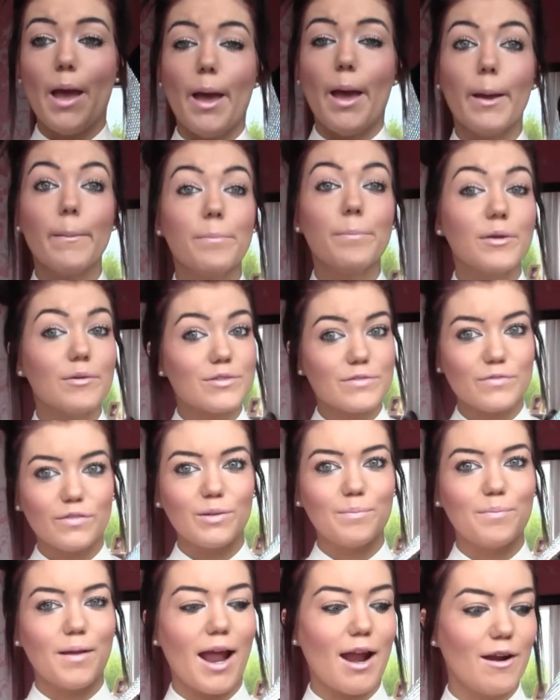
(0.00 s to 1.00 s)
a
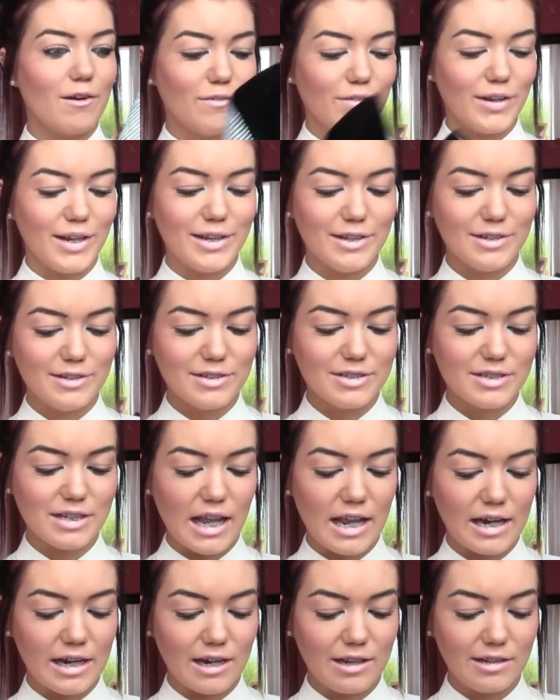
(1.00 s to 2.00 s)
beautiful pair of heels,
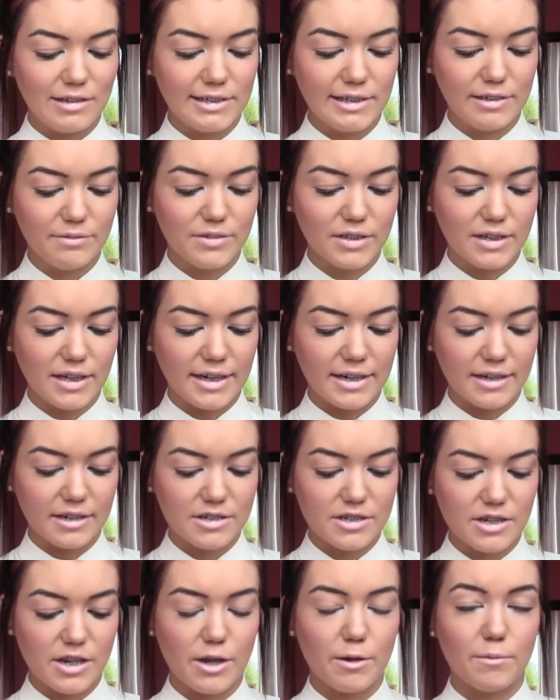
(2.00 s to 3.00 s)
and I'll leave the
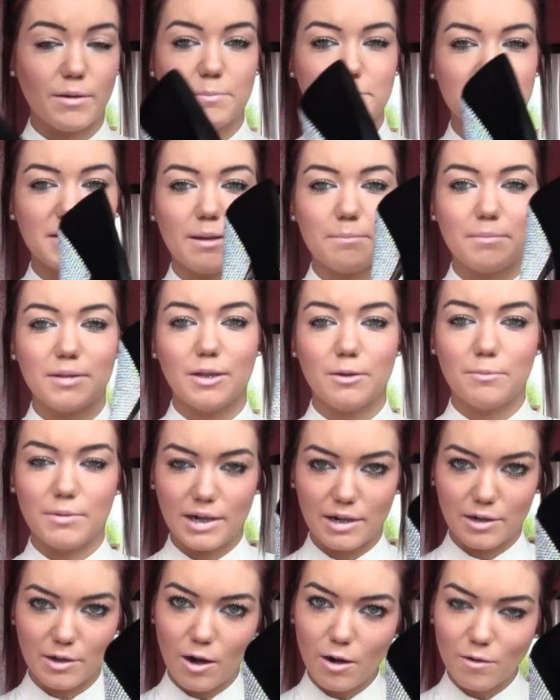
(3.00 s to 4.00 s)
link to her website below
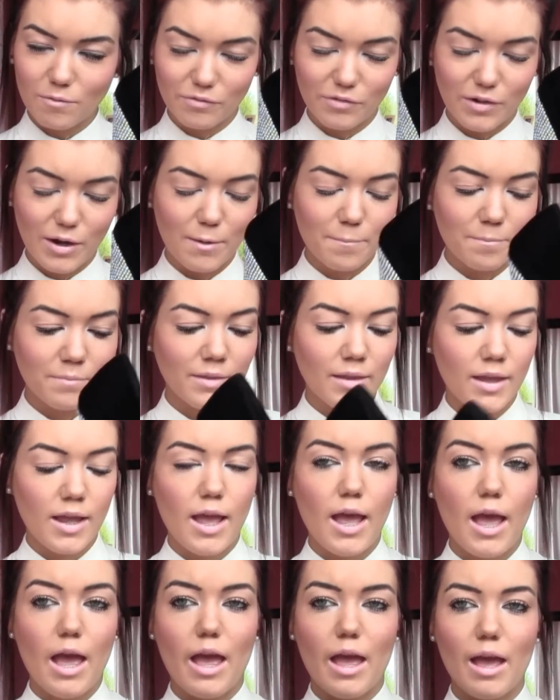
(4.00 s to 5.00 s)
where I got them
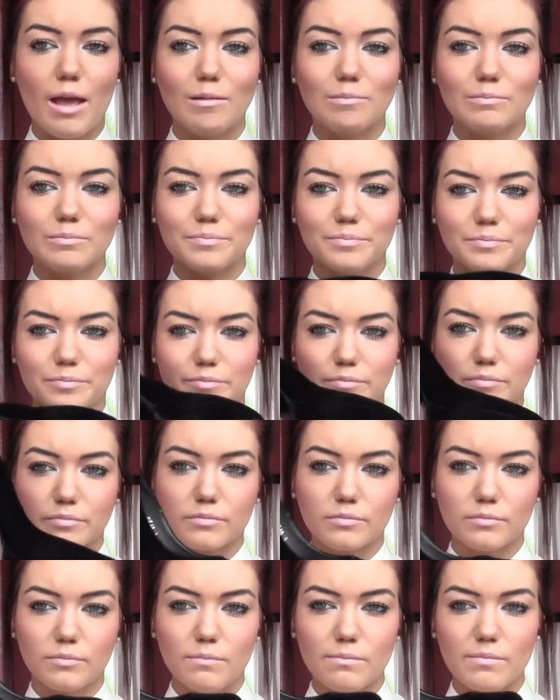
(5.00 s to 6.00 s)
from.
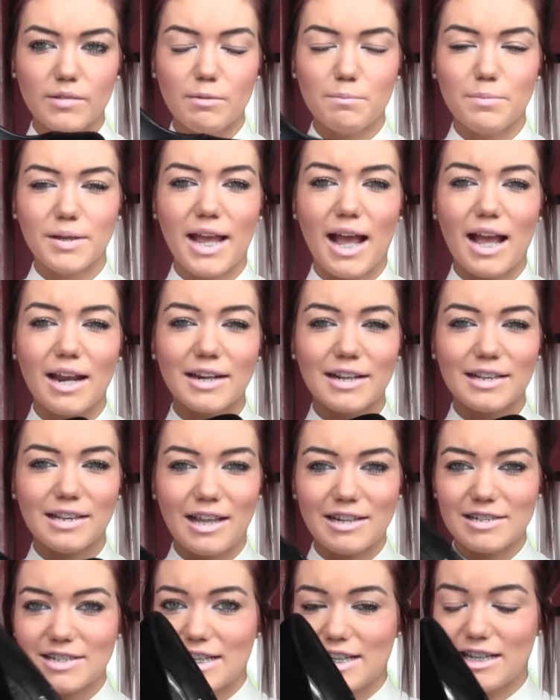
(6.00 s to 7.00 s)
But yeah, I
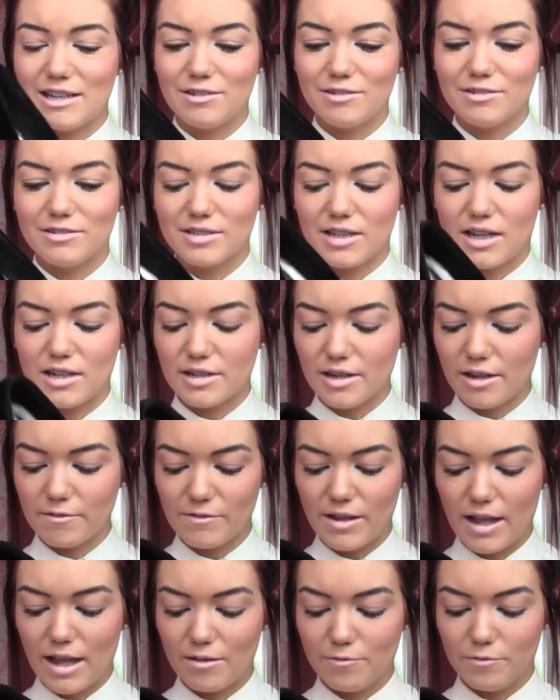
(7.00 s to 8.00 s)
neglect heels. I'd
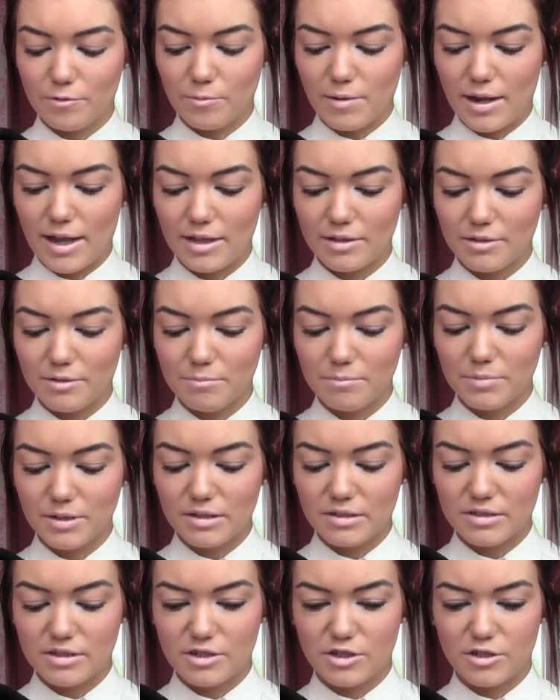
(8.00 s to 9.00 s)
never ever wear them
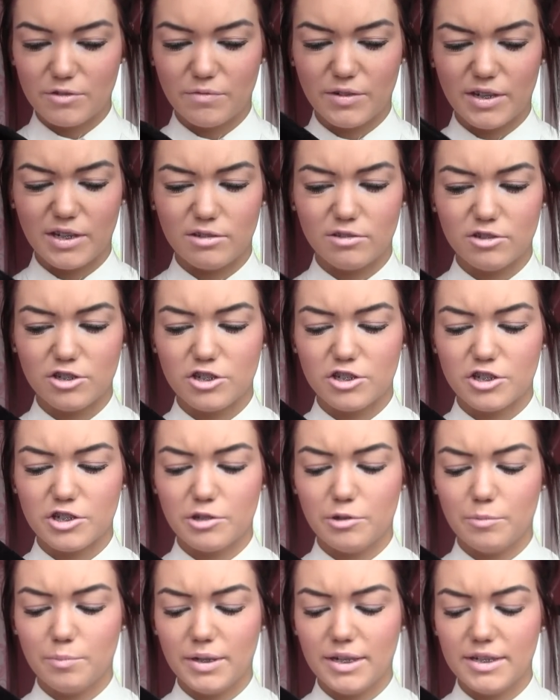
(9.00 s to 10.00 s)
because I just feel
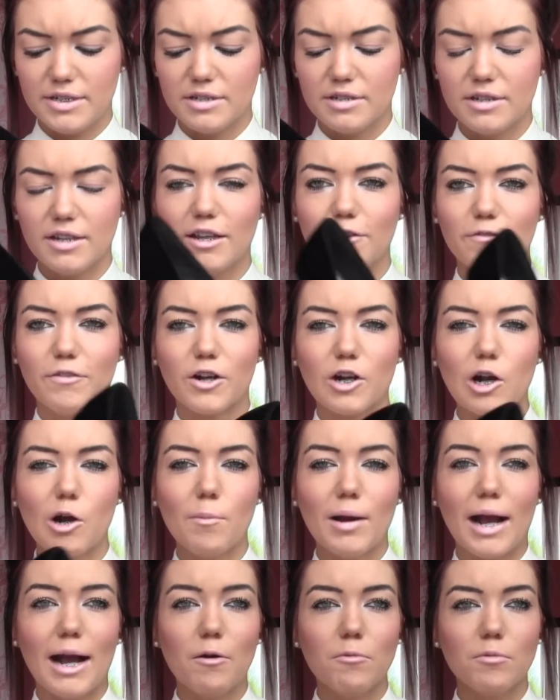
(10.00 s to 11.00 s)
stupid. If I
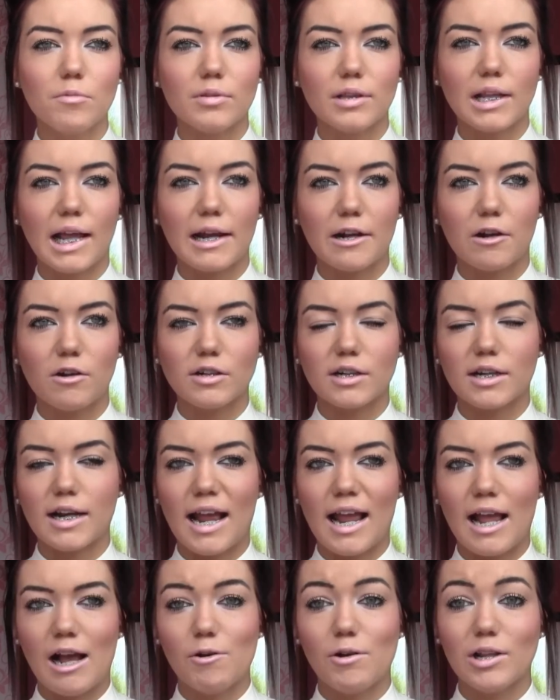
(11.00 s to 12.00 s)
go out, like on a
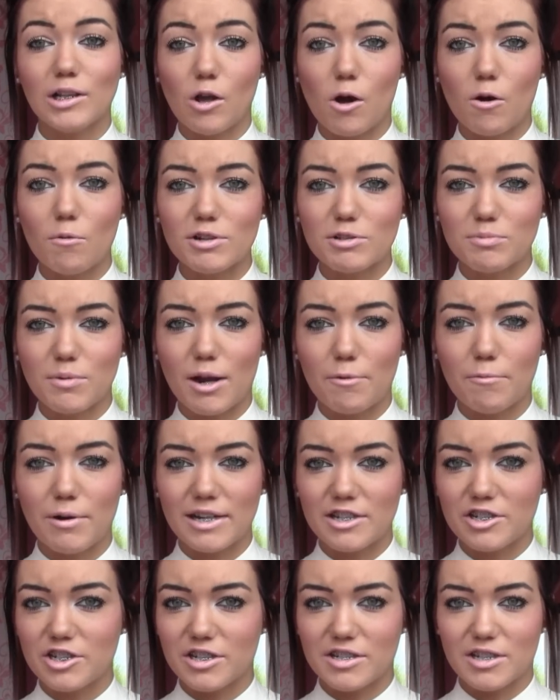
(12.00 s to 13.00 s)
night out, I'll always wear
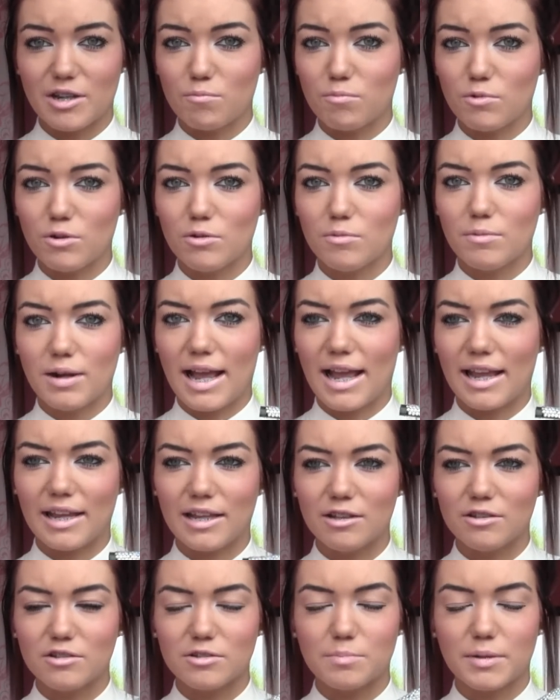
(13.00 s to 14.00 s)
wedges. I won't wear
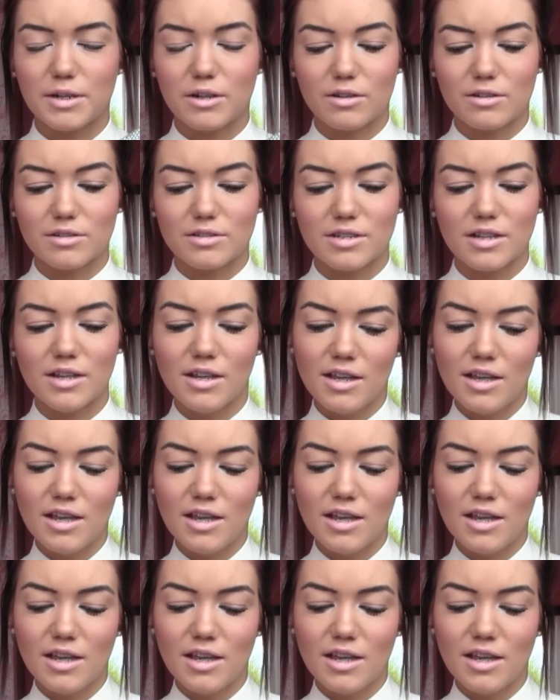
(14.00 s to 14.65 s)
heels because